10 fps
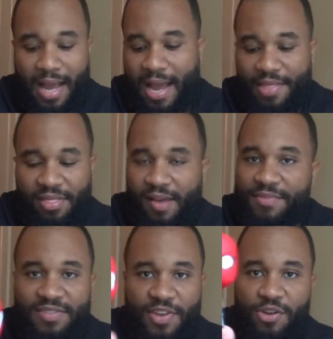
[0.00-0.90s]
I love
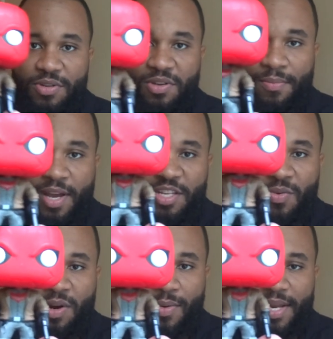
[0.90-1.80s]
this figure so much,
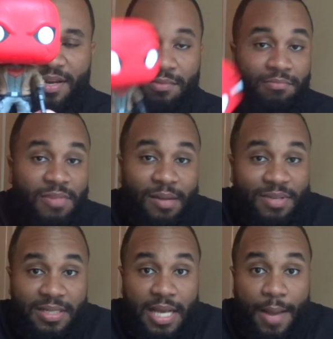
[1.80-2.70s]
and what do I know? I'm
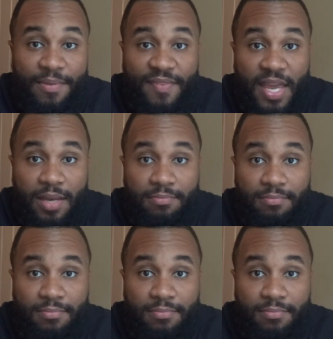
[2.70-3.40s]
just a common fan.